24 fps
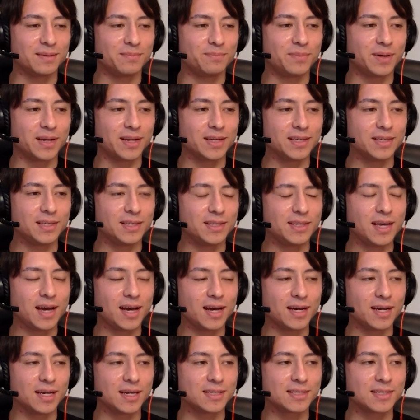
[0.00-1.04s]
But
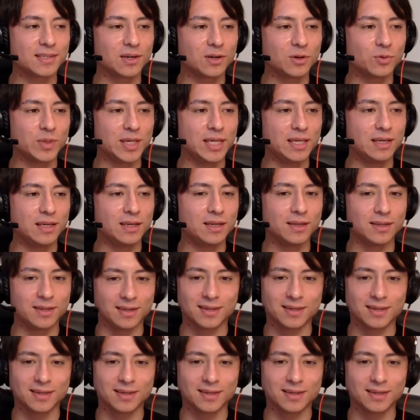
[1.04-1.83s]
yeah, so we